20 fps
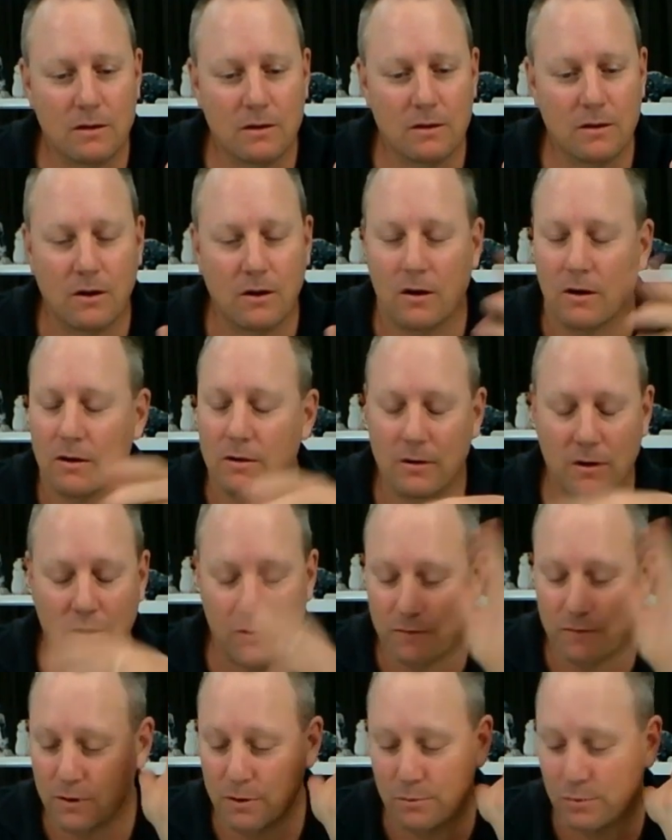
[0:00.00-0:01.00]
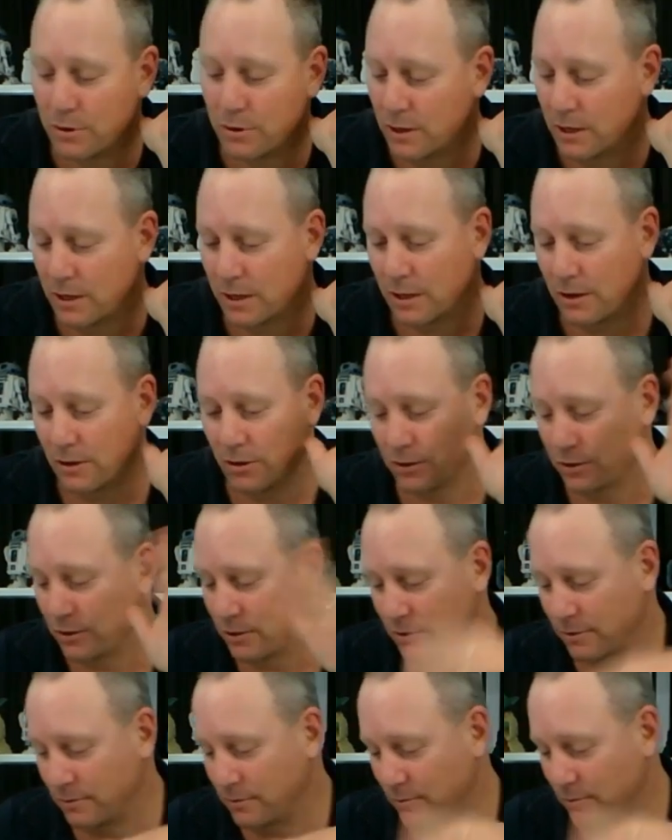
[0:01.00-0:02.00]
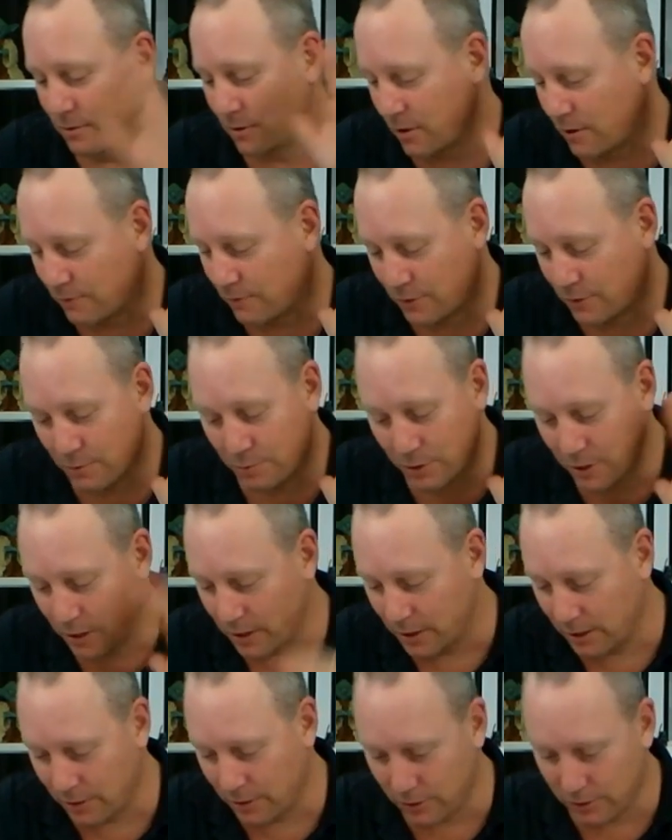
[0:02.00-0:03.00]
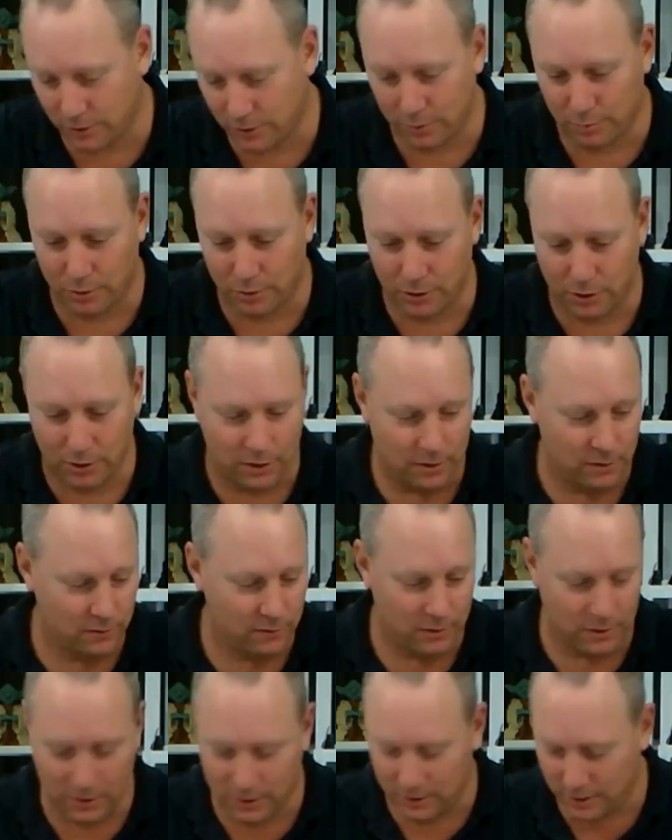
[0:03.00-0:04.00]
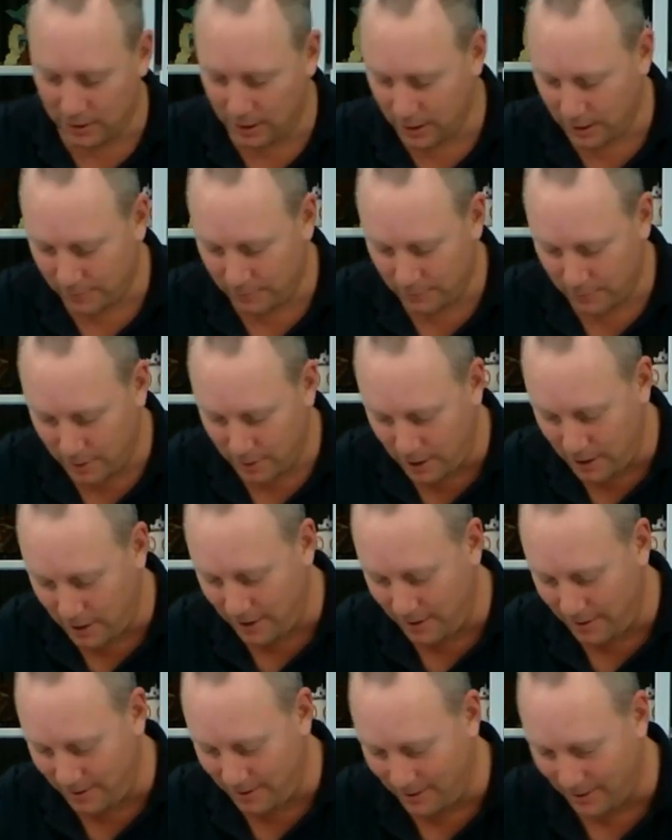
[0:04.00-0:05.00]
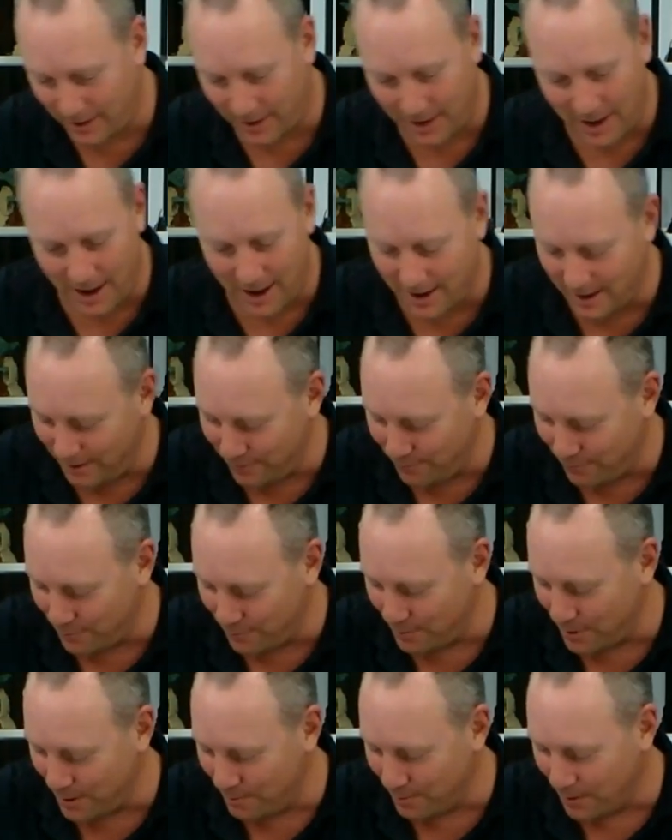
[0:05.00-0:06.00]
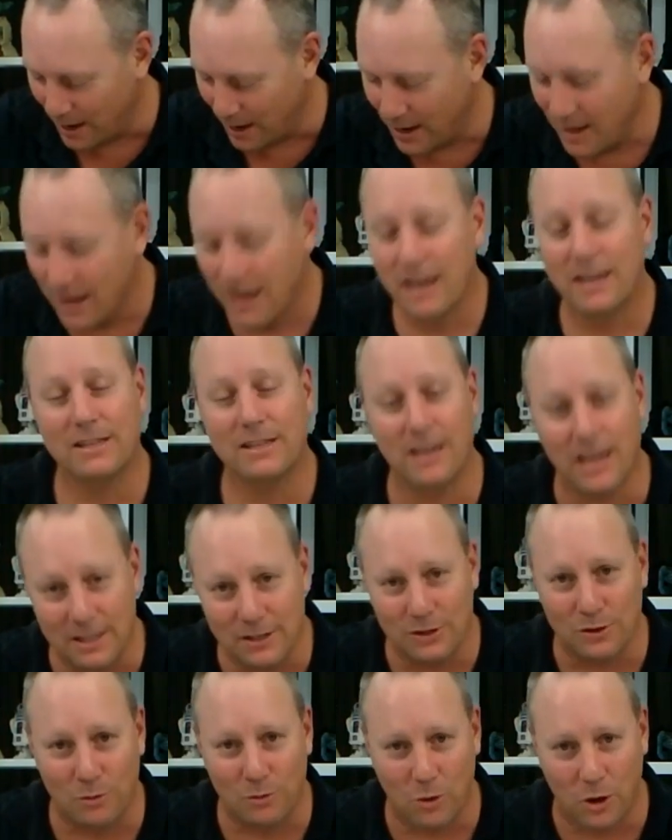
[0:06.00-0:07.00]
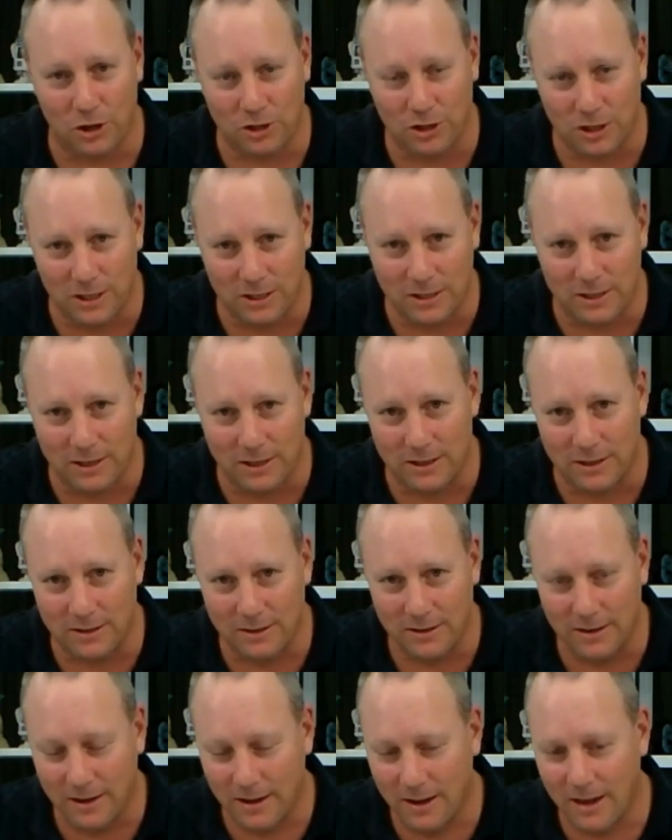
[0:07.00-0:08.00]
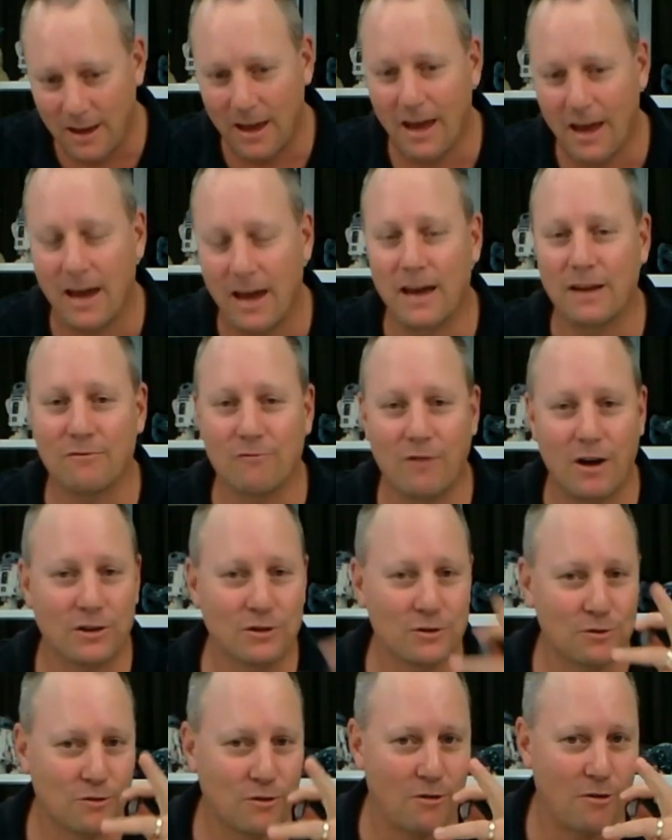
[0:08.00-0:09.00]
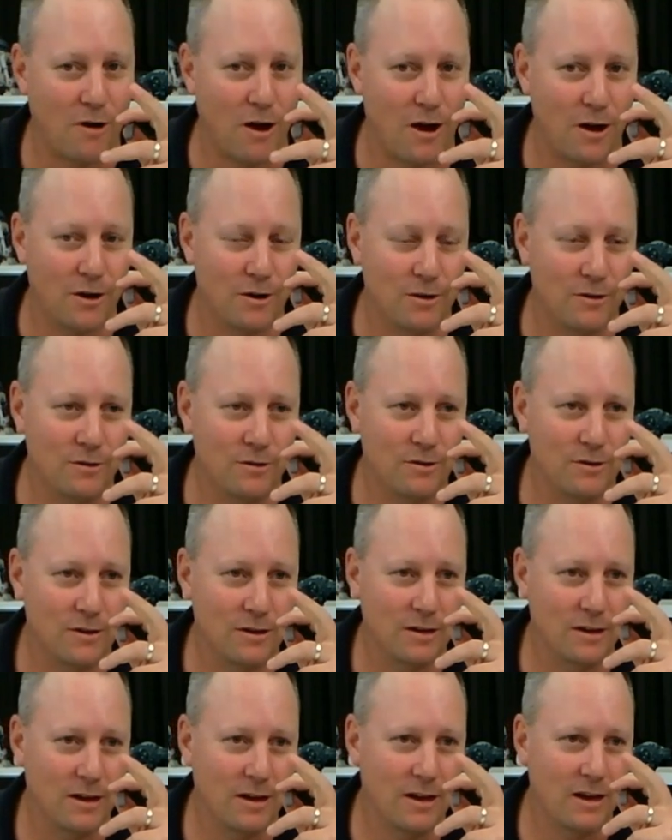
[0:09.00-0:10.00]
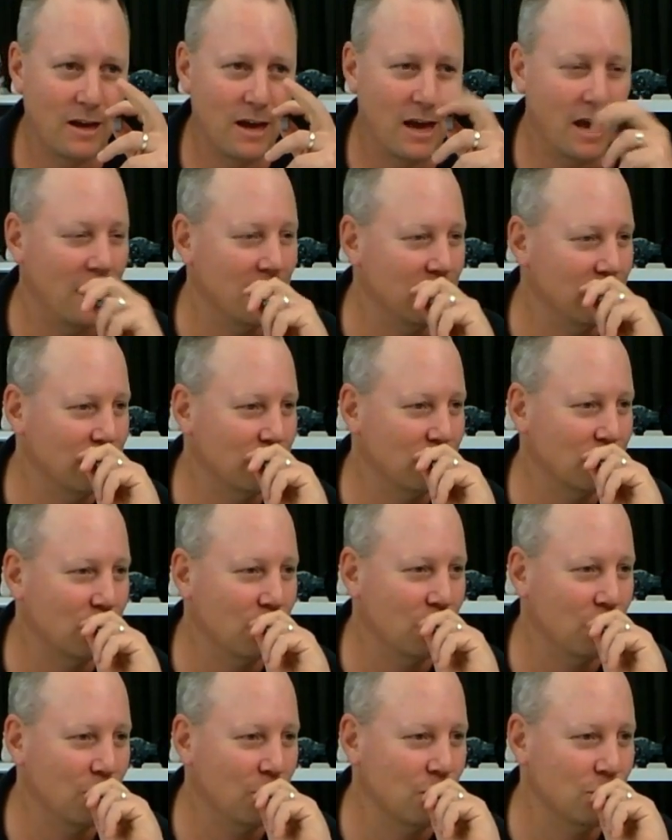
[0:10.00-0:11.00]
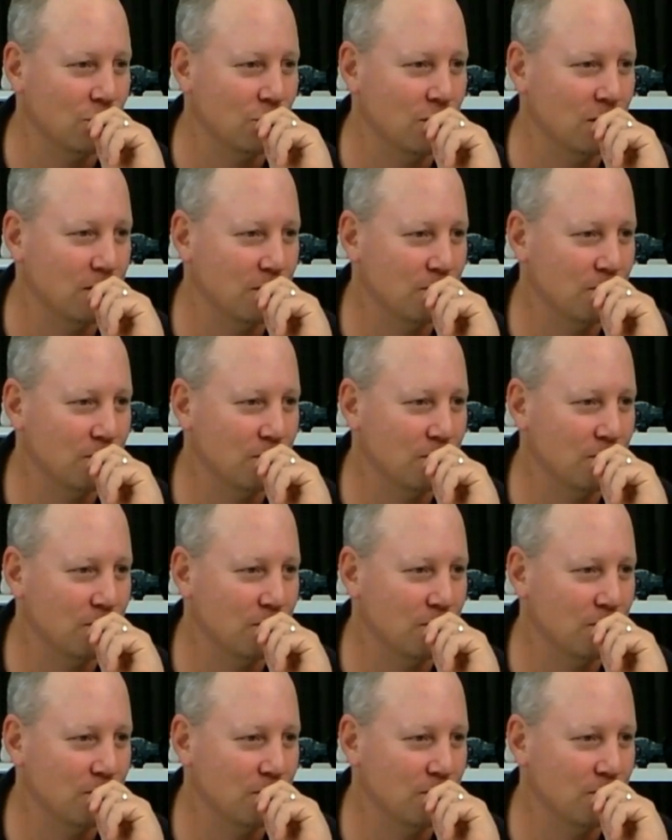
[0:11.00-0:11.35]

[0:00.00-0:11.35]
oh, I've completely lost it. I've completely lost the plot, I've got to say. I can't even remember. Denzel Washington and Russell Crowe, and it's called